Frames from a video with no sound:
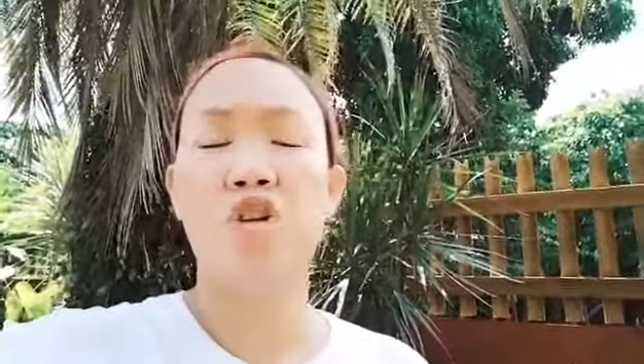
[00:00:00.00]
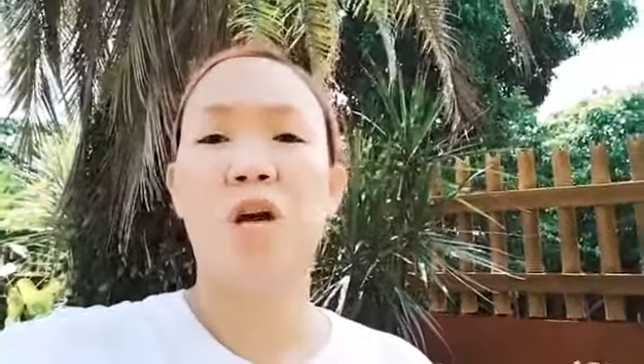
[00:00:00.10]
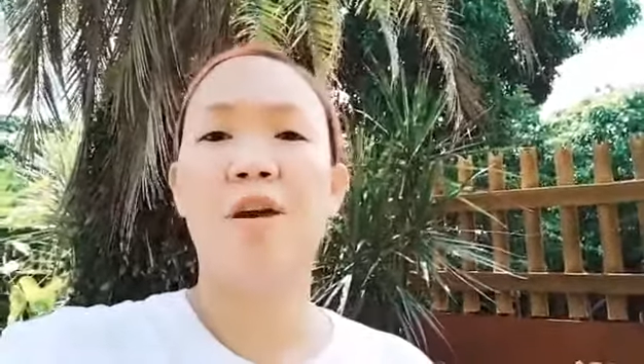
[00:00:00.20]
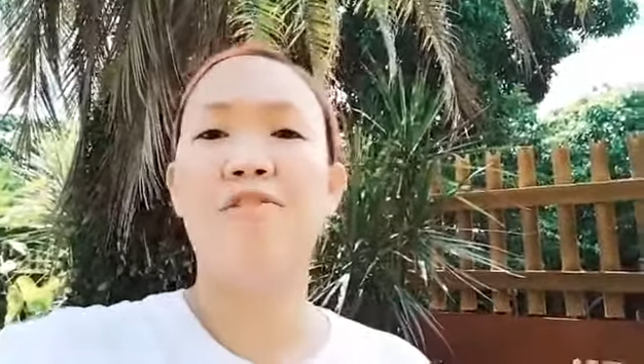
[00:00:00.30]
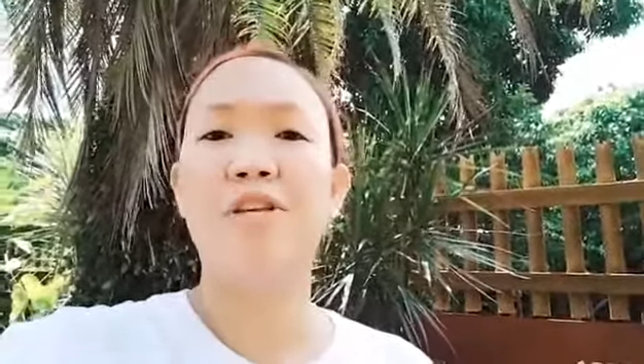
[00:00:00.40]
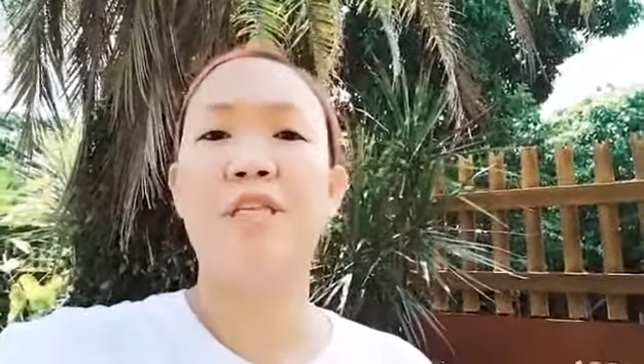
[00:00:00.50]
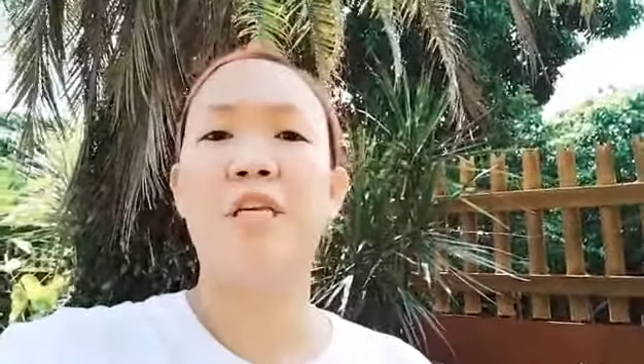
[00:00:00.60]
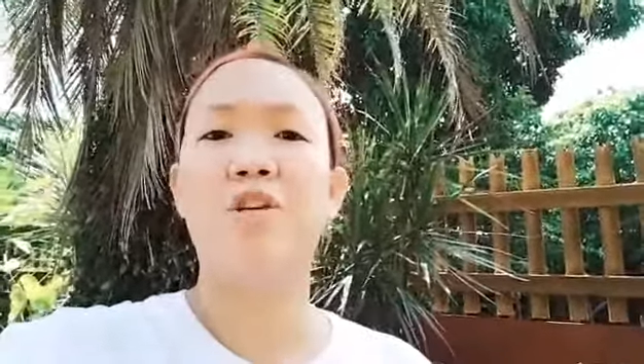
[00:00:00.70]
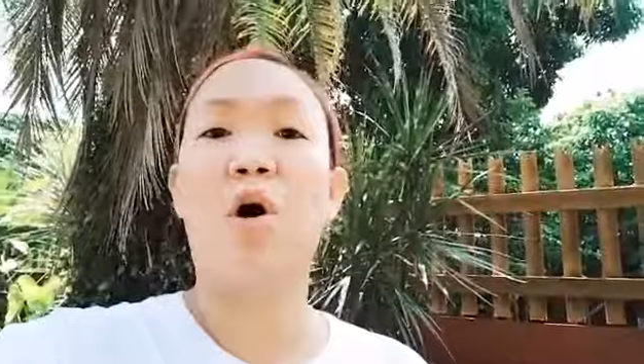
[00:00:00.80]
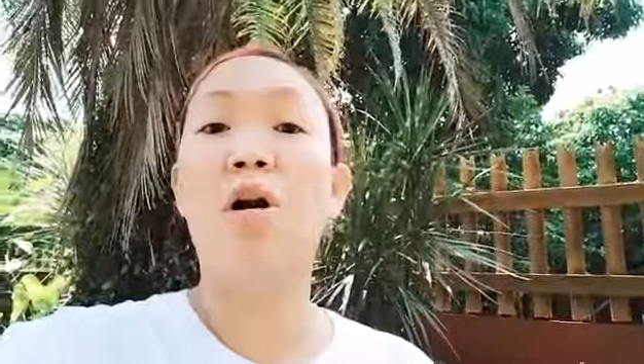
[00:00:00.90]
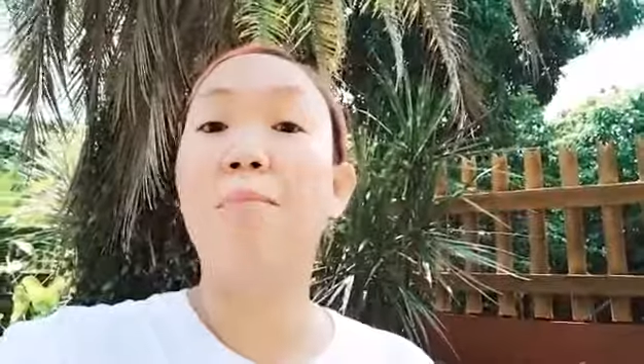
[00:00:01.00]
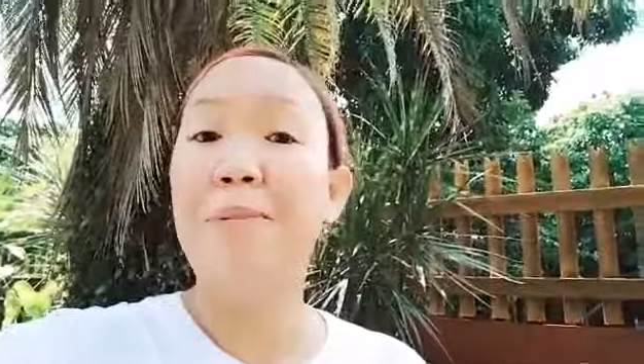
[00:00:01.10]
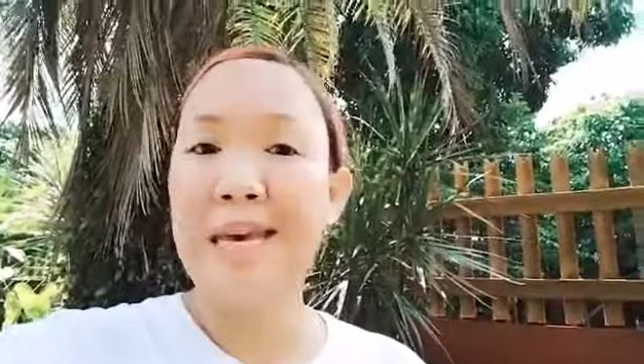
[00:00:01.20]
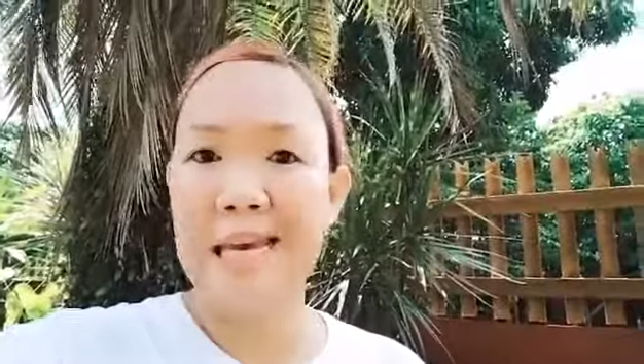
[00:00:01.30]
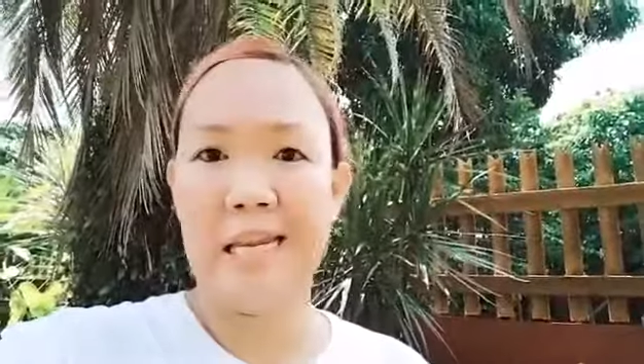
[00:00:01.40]
emphasis on
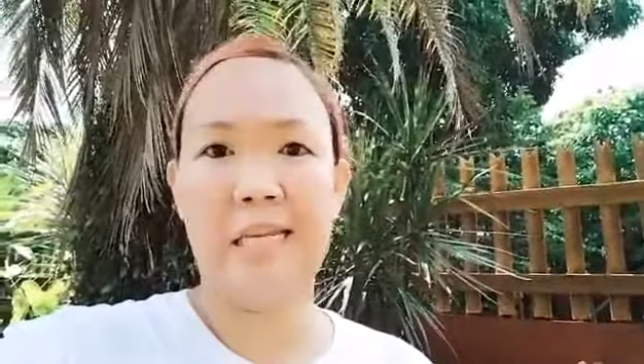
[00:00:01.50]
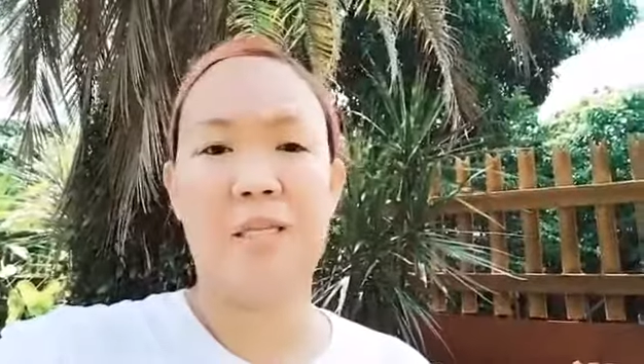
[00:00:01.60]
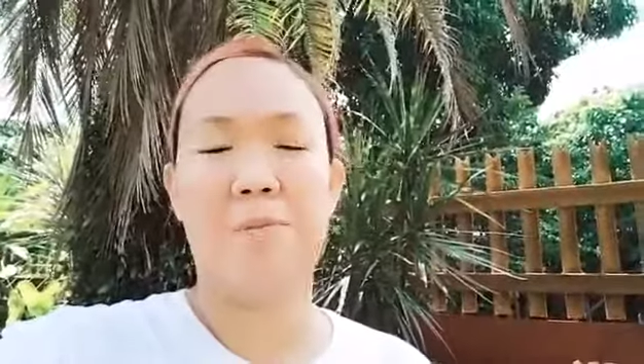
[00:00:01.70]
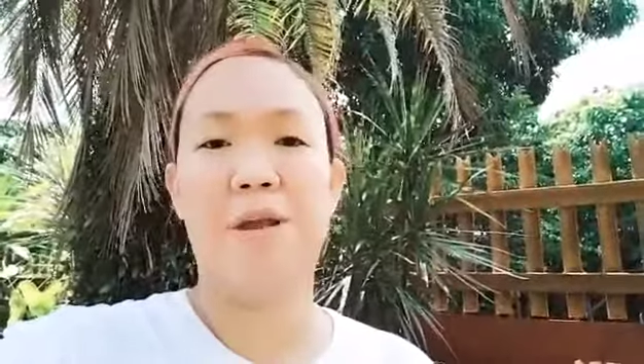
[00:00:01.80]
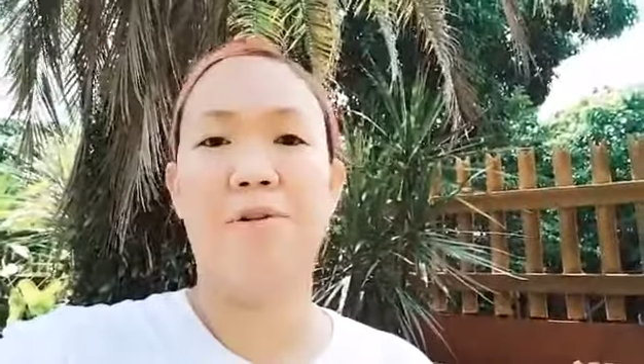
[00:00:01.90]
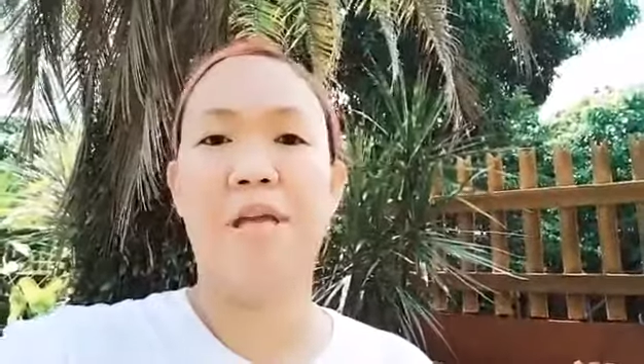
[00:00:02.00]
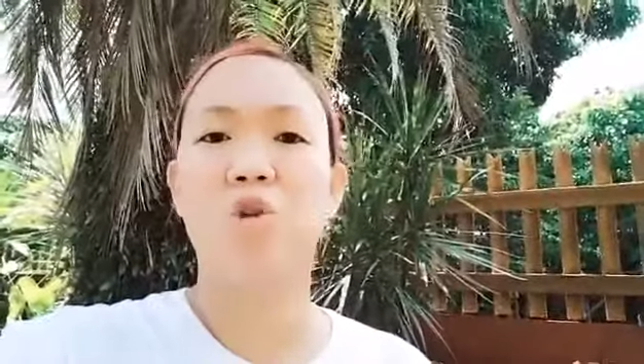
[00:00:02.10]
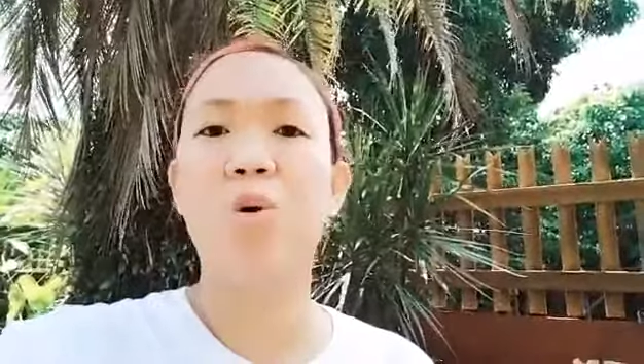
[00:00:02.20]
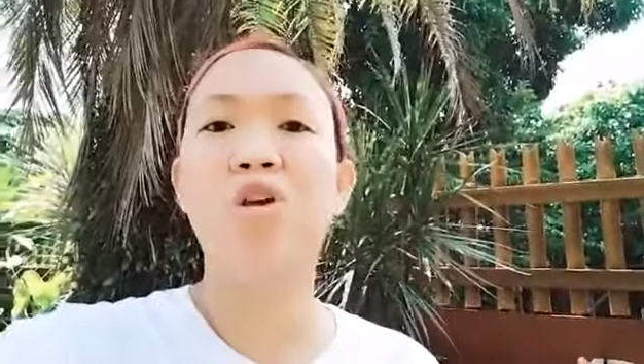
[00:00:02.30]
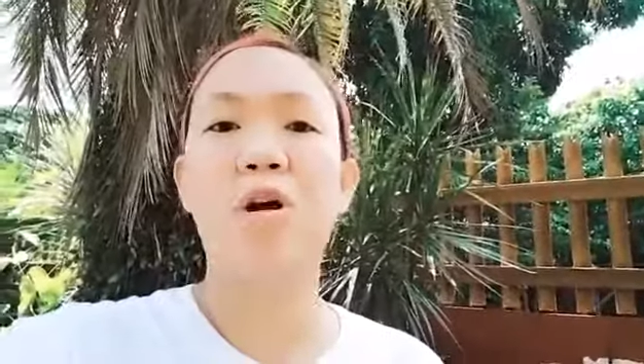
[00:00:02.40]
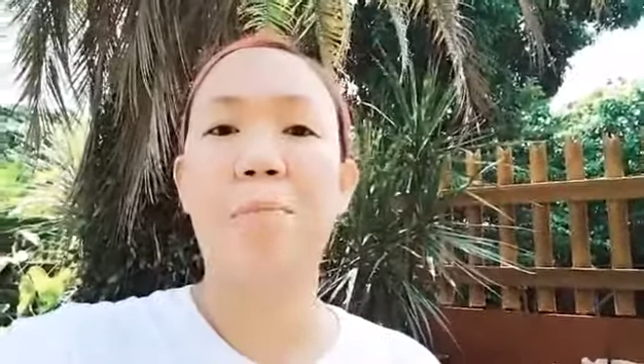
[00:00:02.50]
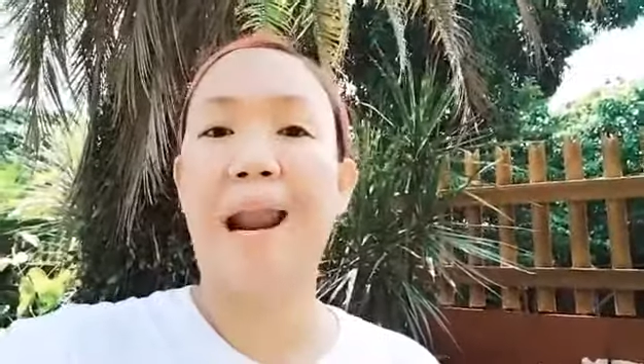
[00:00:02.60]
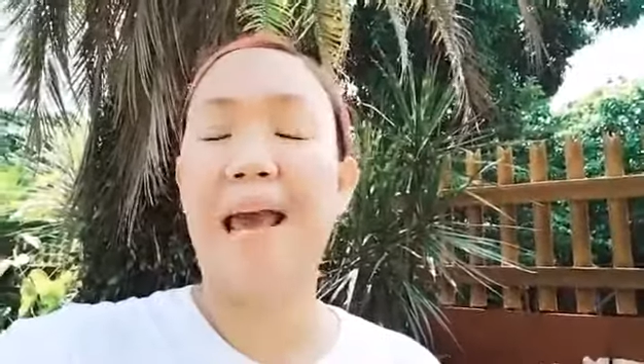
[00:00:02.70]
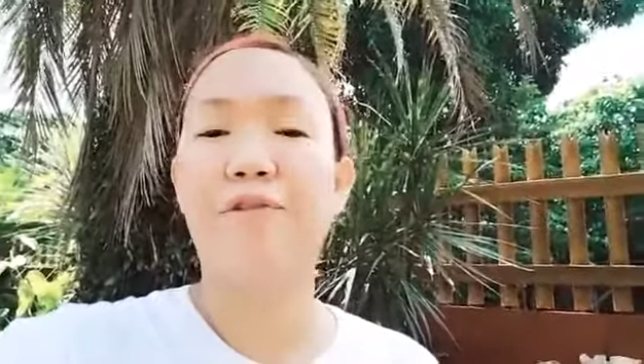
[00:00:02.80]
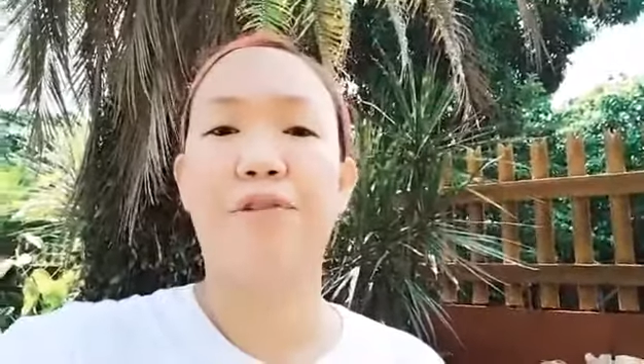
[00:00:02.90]
being inexperienced when you're
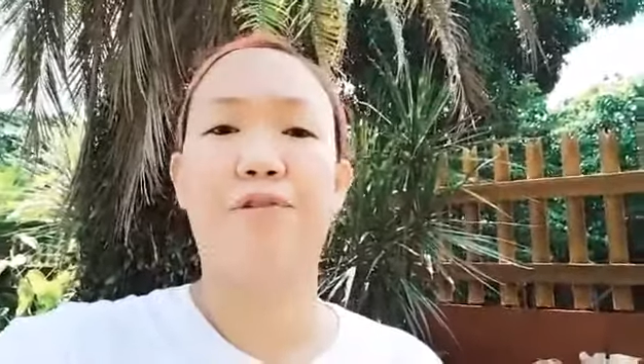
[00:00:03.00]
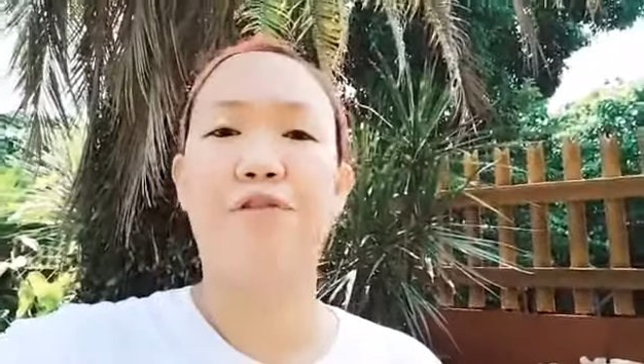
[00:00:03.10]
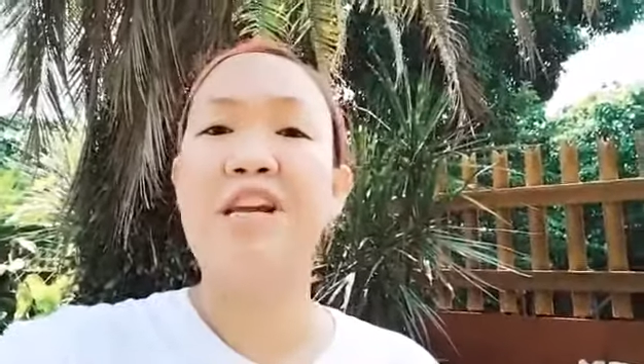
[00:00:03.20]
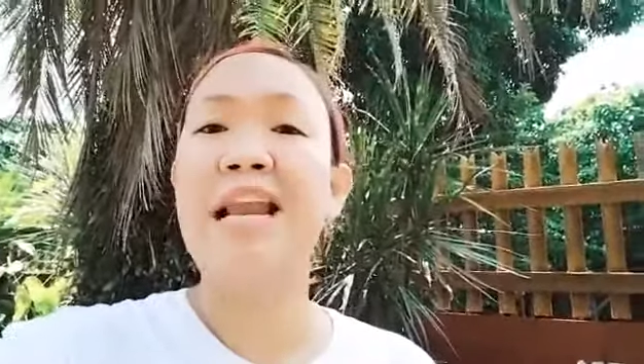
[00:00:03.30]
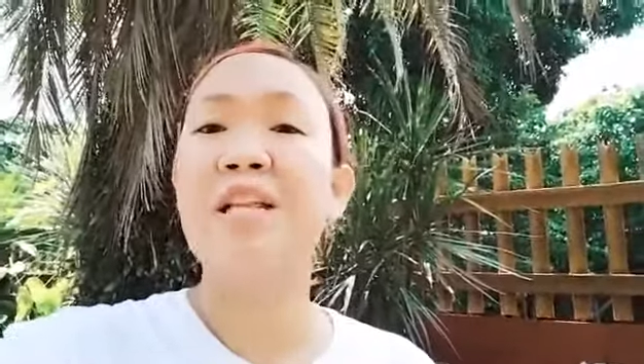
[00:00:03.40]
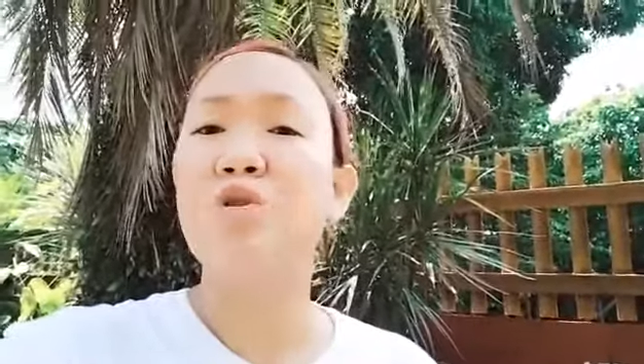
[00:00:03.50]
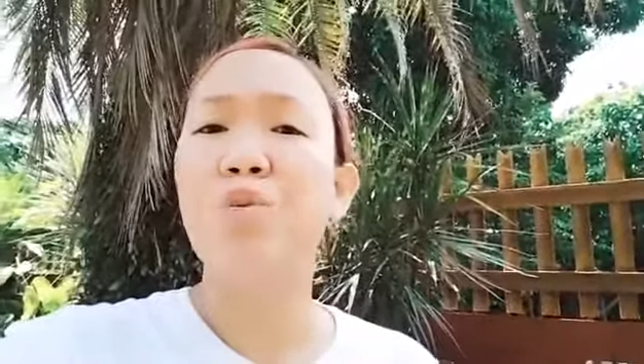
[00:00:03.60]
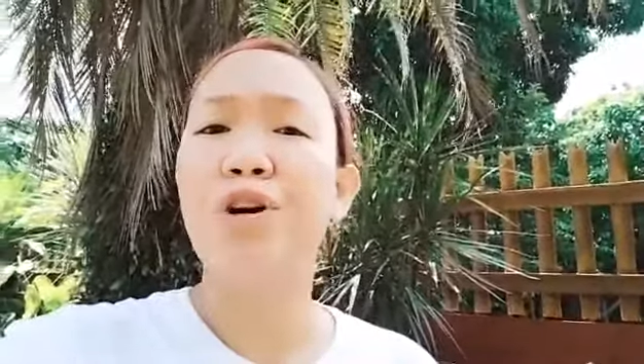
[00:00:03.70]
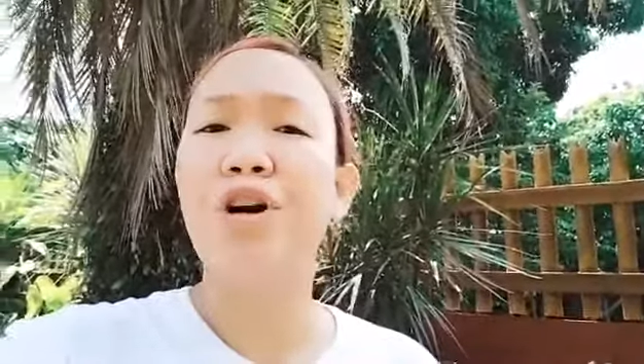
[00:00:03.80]
applying for freelance work